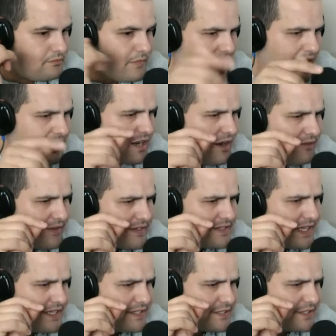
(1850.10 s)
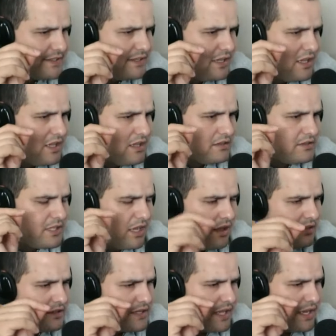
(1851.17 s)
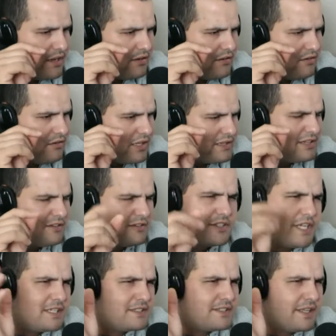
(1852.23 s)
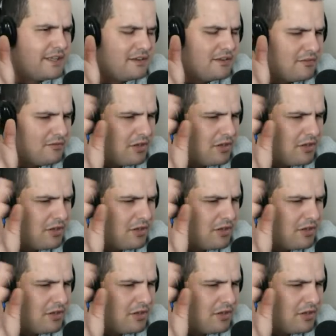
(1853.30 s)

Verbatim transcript: I had a conversation the other day, yo. I think it was yesterday.